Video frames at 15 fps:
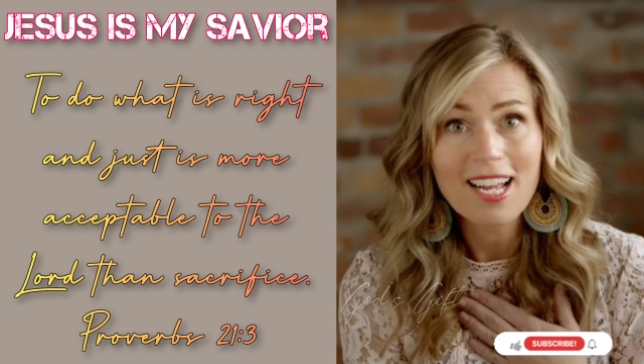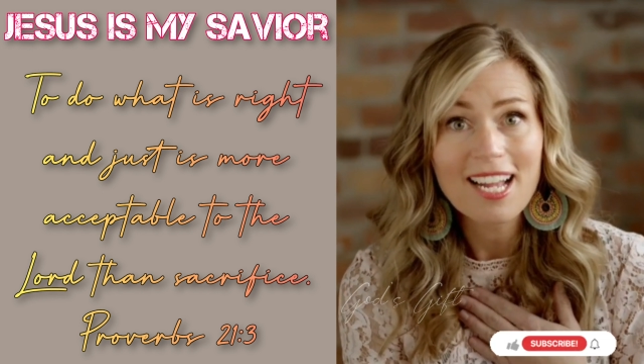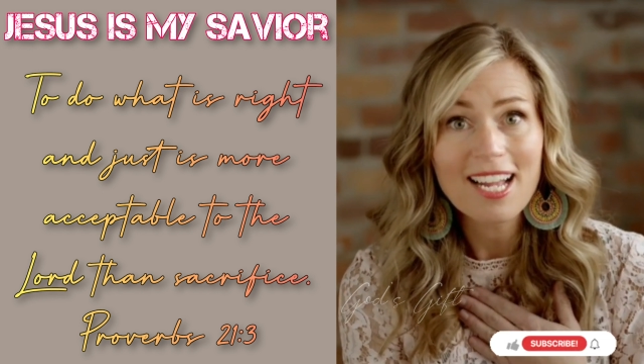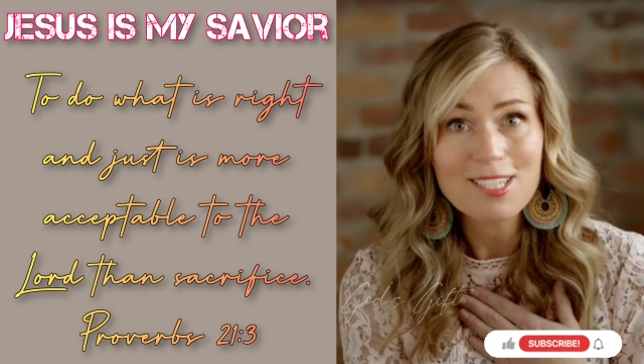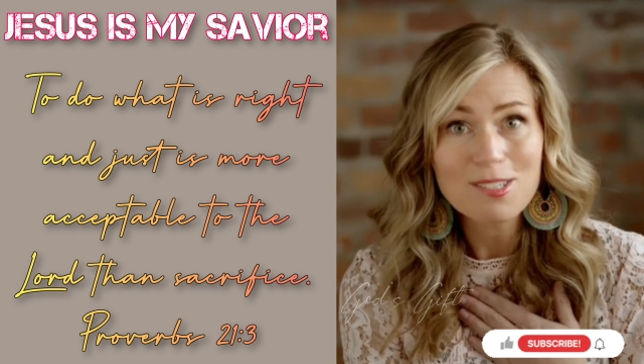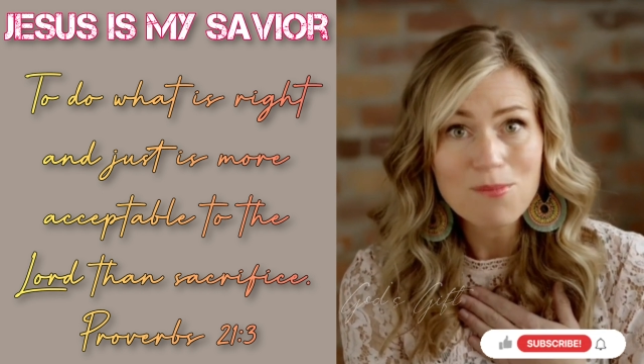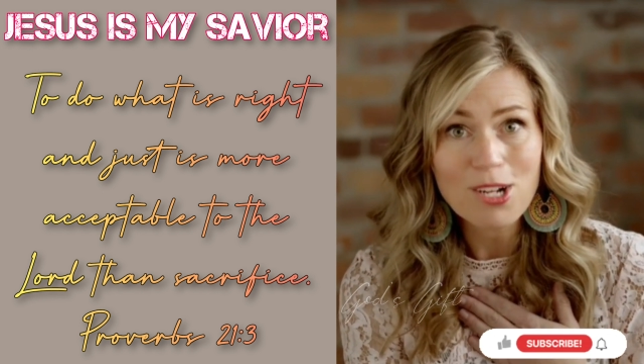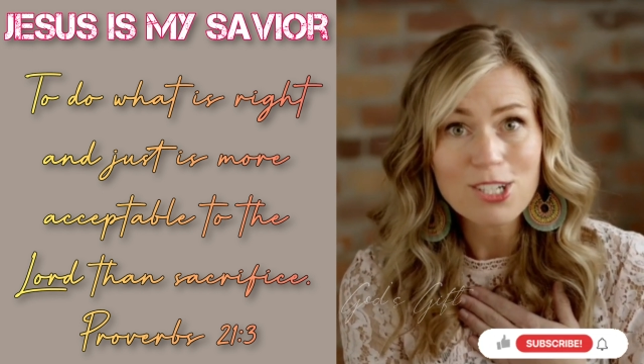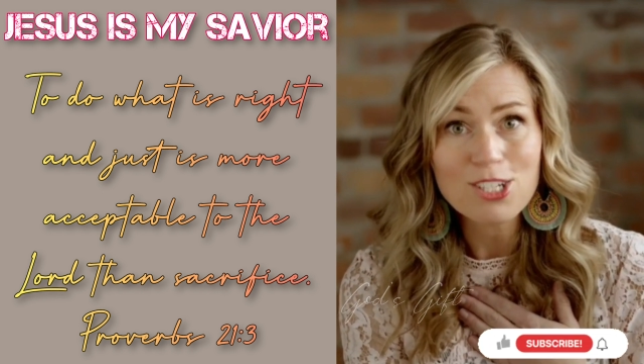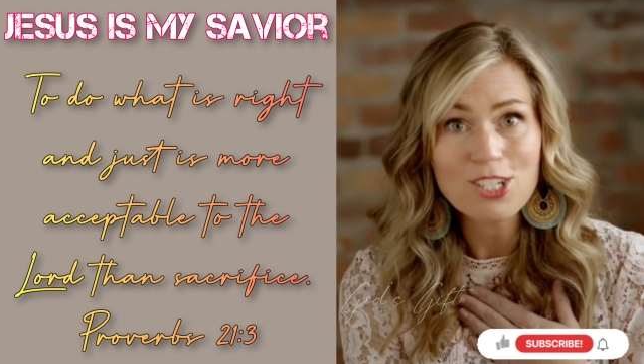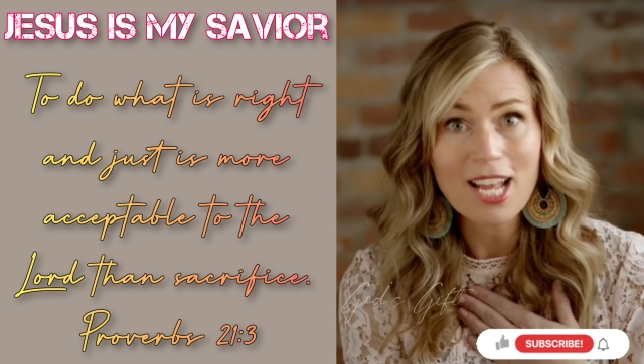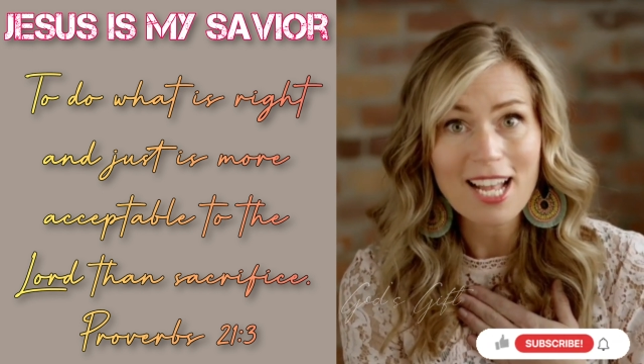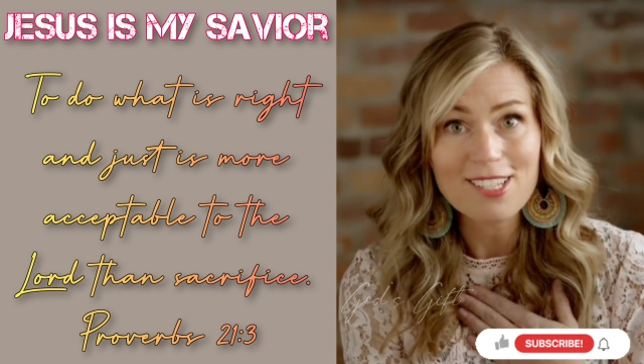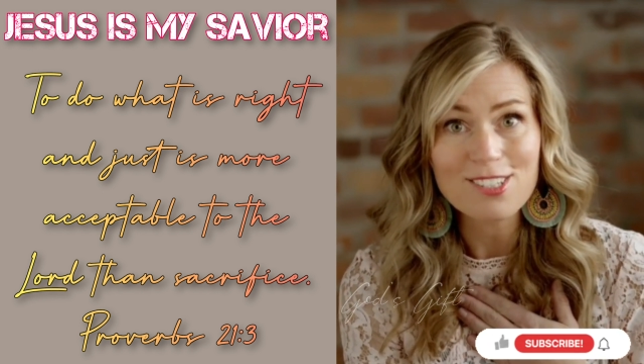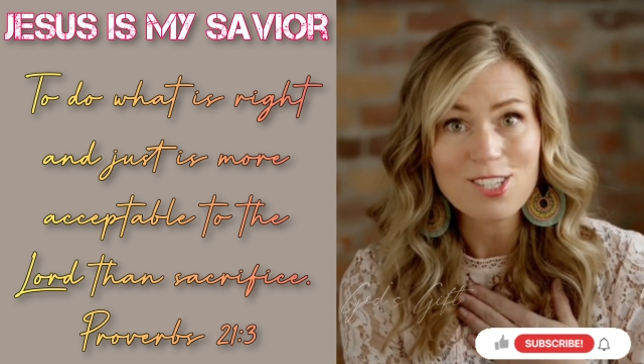as much
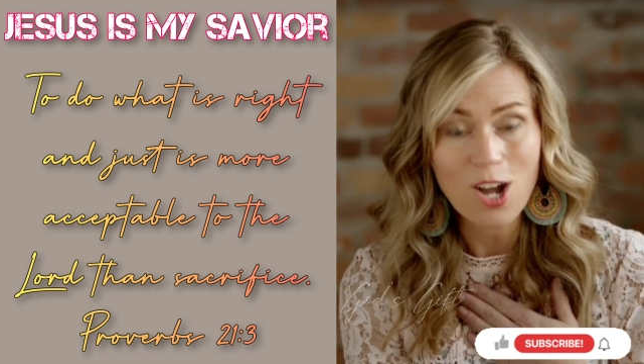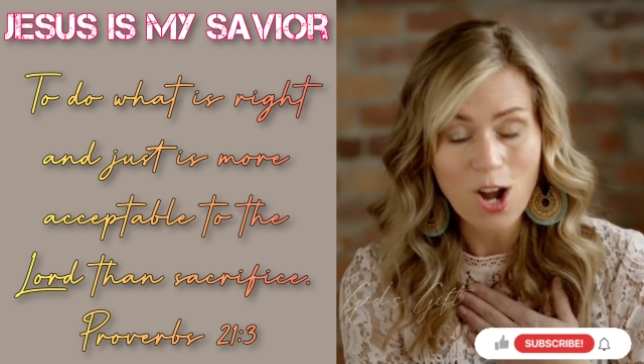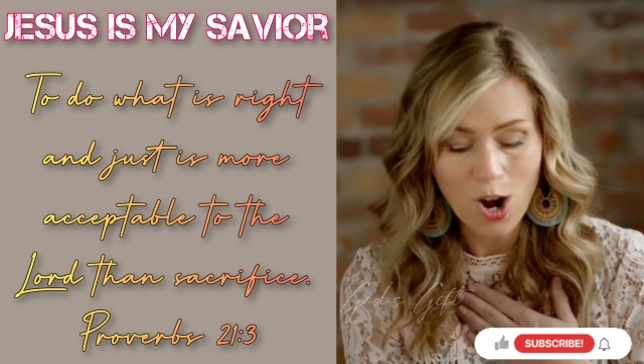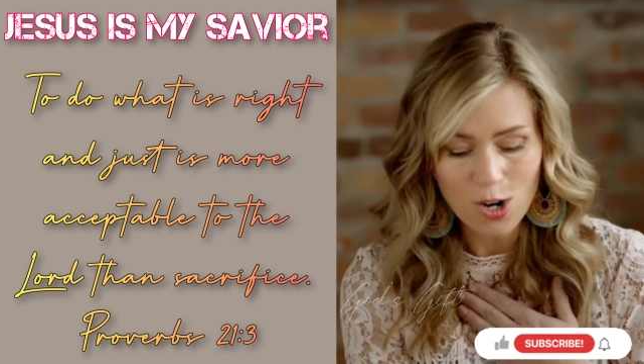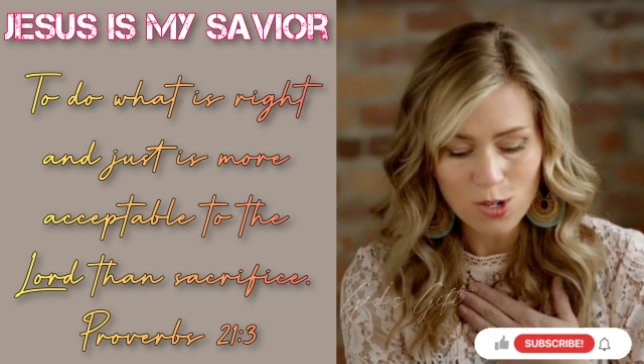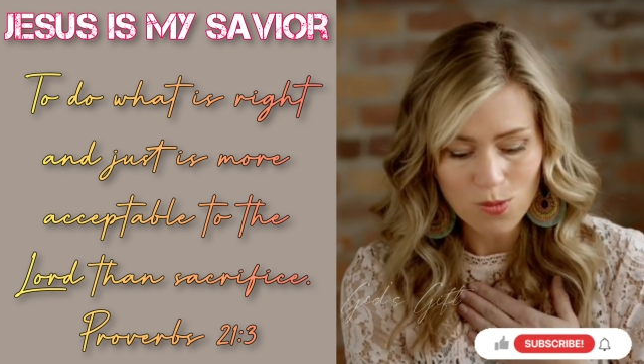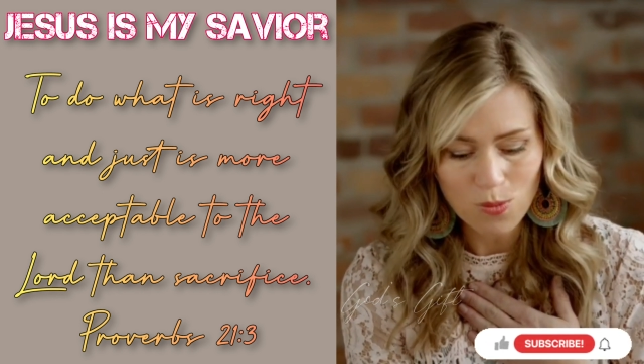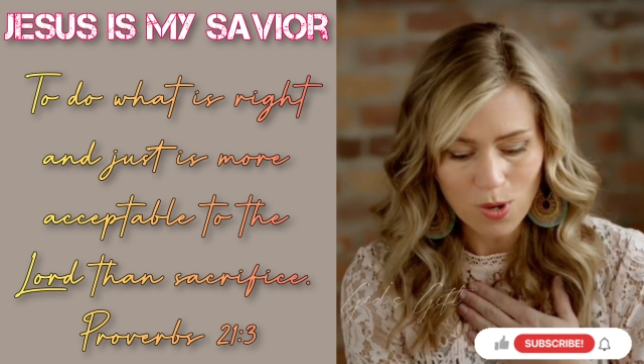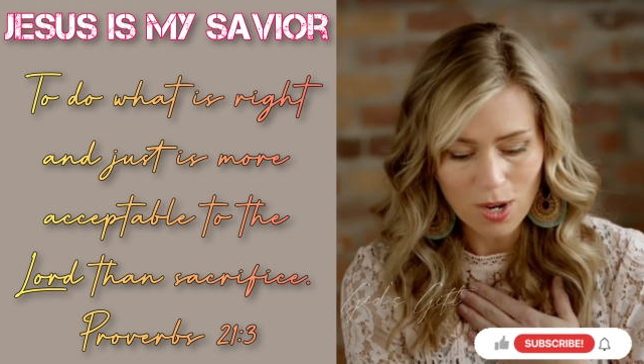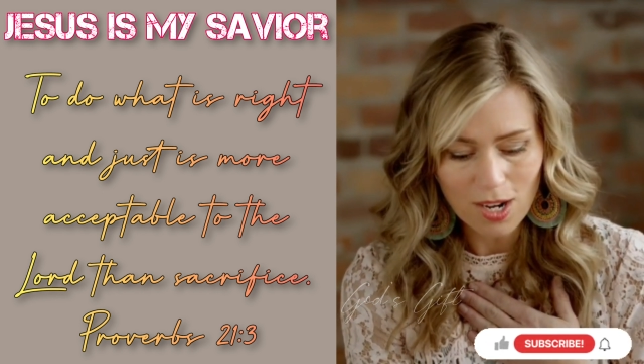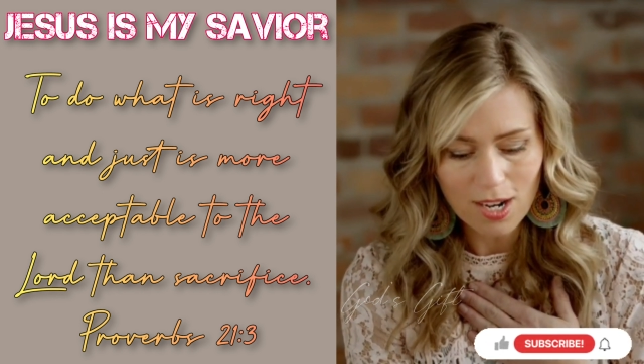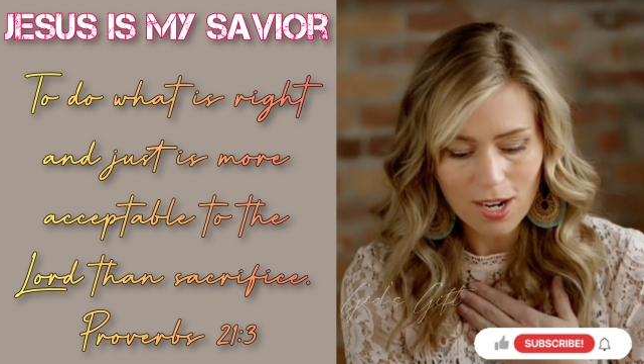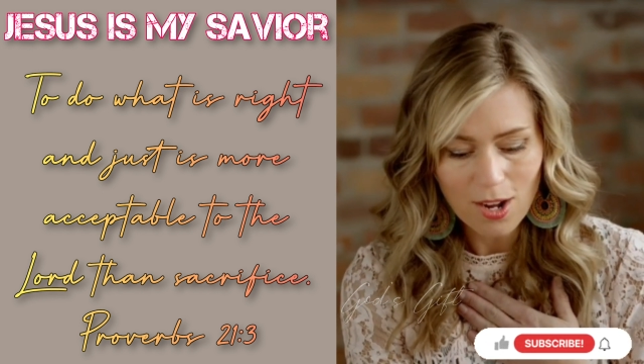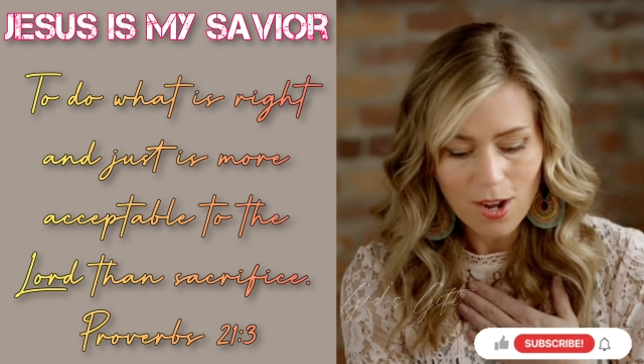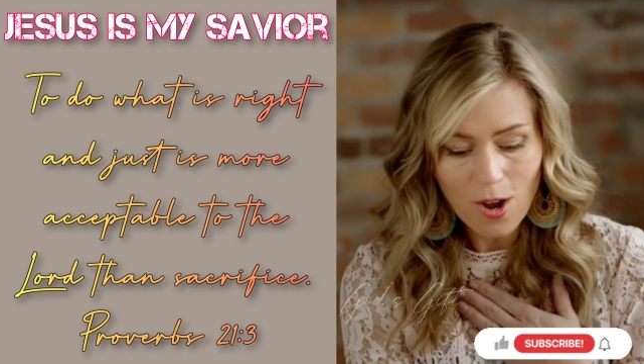as the hard
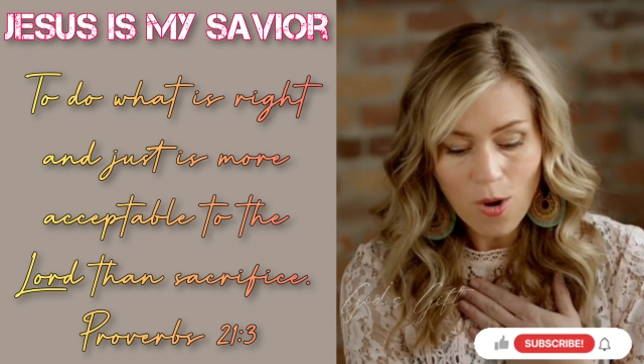work.